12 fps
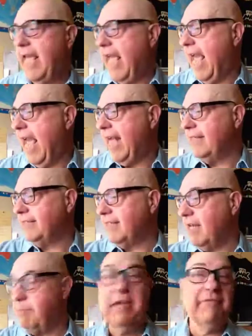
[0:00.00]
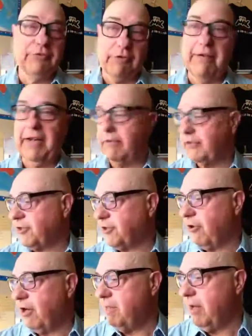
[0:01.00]
And a bit of a drive out to
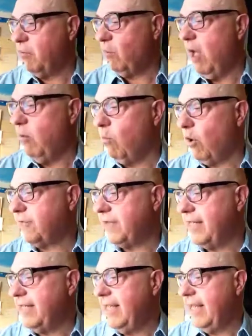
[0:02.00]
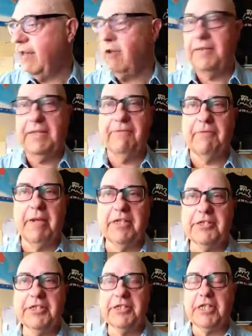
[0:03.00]
Surrey, but well worth it. And all the
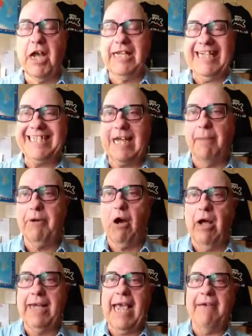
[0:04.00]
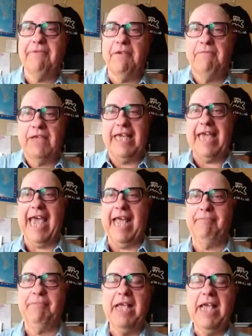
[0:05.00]
information is up on
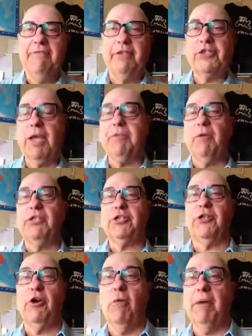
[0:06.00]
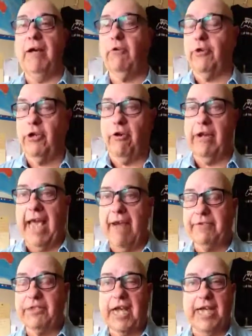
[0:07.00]
FVN. There's something we should know about, or you're an
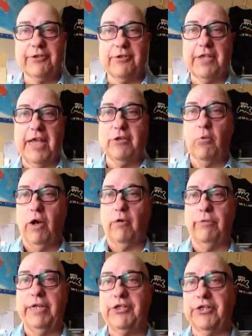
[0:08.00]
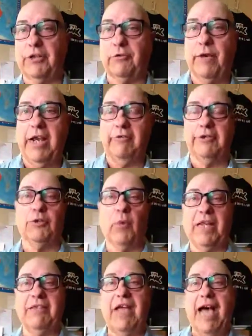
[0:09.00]
advertiser, then you want to reach the
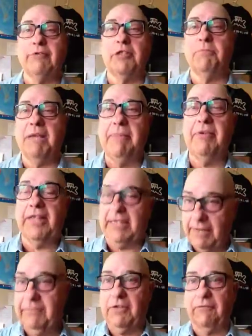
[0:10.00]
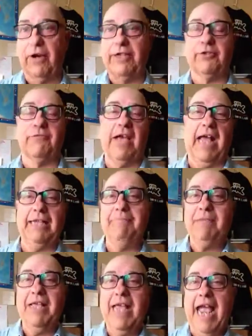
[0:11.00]
320,000 people that live in the Fraser Valley,
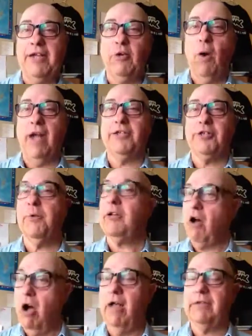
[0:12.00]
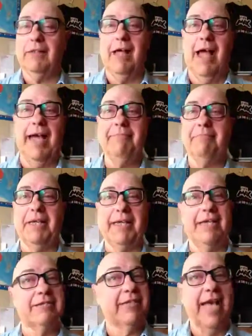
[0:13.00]
and you want to do it online,
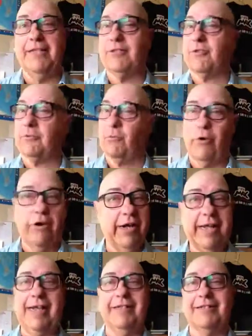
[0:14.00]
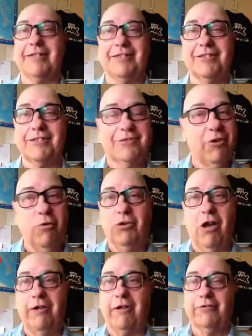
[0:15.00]
because that's where it is. It's no
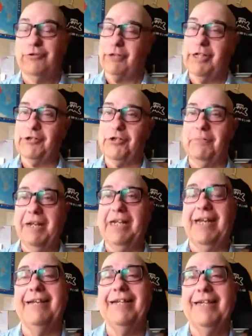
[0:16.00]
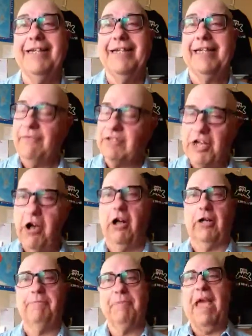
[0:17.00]
longer traditional media. Give us a
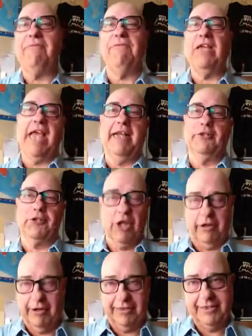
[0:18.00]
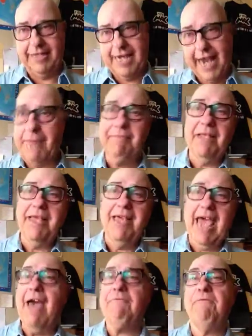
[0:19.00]
holler. FVN at Shaw.ca.
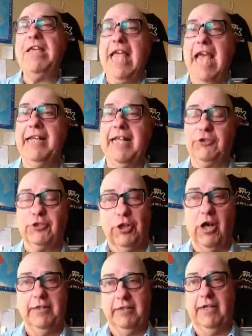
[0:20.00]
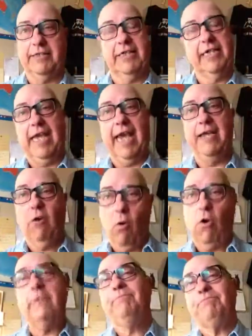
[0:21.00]
FVN at Shaw.ca.
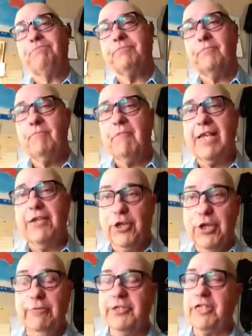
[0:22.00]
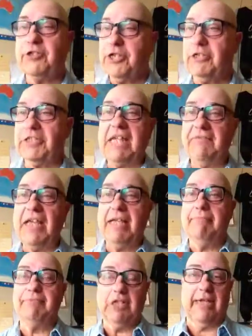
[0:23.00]
Or news at
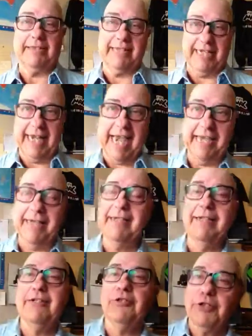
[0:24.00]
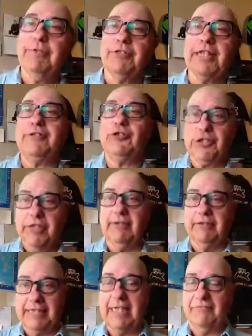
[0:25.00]
chillTV.ca. News at
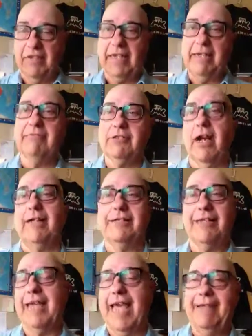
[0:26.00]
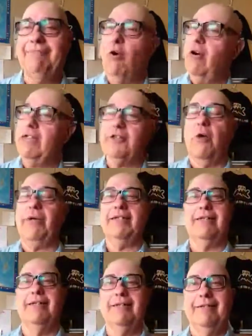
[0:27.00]
chillTV.ca. Or, as
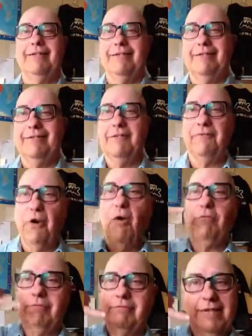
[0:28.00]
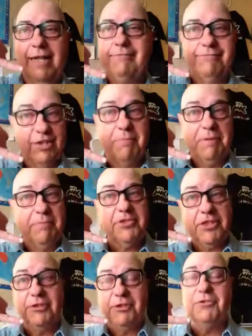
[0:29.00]
always, the phone, and some people
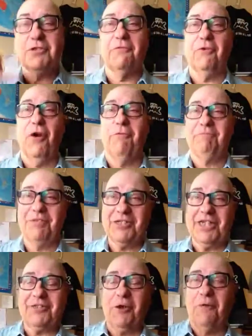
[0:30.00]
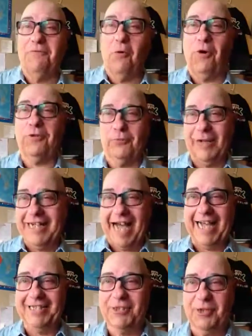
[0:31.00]
still use the phone,
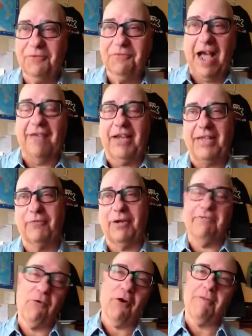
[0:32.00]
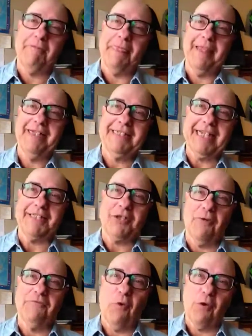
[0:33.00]
604-392-5834,
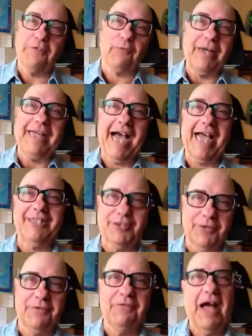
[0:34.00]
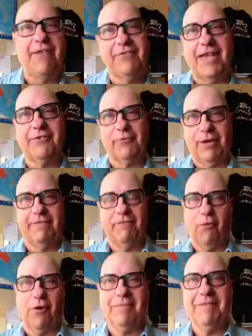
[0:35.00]

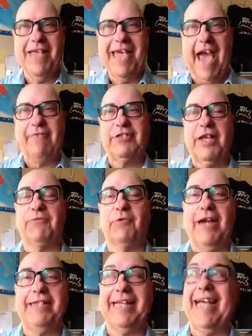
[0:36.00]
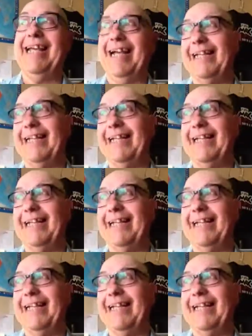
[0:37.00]
604-392-5834. Have yourself a great day.